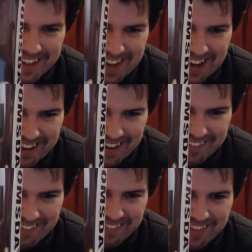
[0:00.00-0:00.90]
Yeah, how
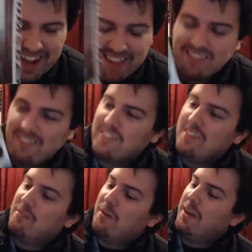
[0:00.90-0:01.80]
cool is that? So what's
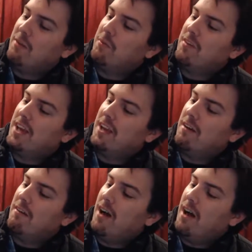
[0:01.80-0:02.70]
this one? This was a
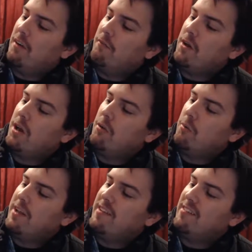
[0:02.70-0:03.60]
Funko
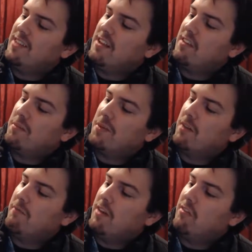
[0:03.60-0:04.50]
2016 Summer
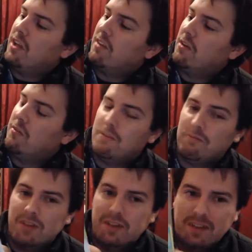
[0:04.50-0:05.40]
Convention exclusive.
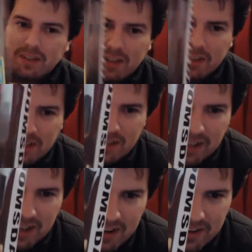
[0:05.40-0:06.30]

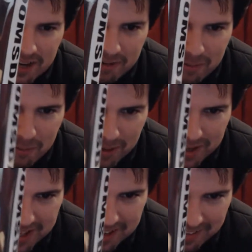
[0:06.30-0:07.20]
Look how cool
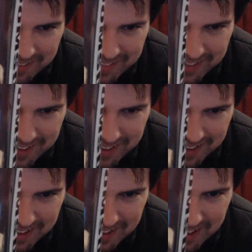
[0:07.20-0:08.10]
he looks.
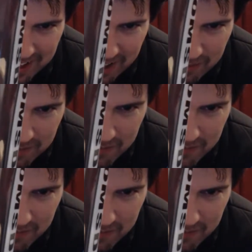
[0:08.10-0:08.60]
Now,